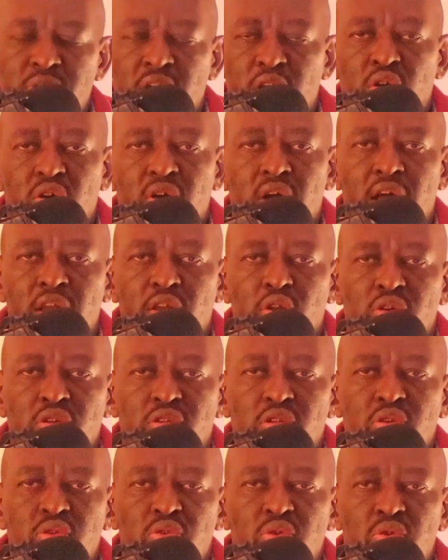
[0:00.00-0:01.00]
channel
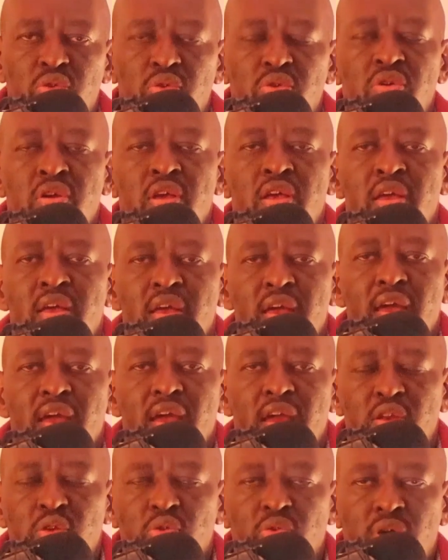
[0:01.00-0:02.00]
cannot grow
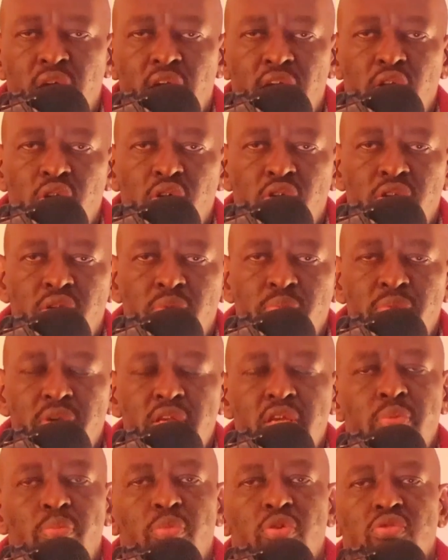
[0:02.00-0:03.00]
and you cannot
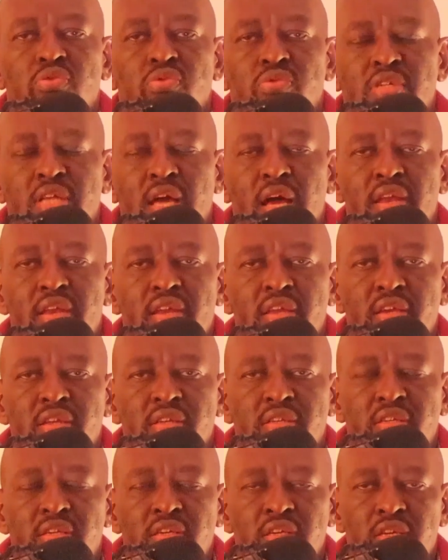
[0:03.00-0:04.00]
be able to turn
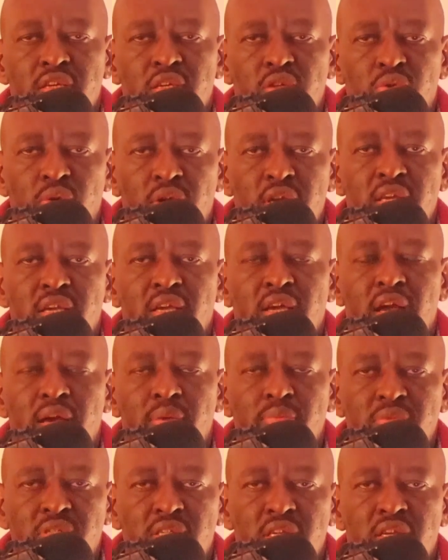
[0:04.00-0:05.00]
it into an
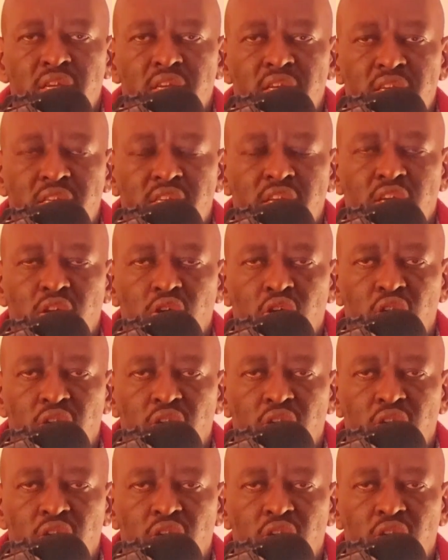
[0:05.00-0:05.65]
income generating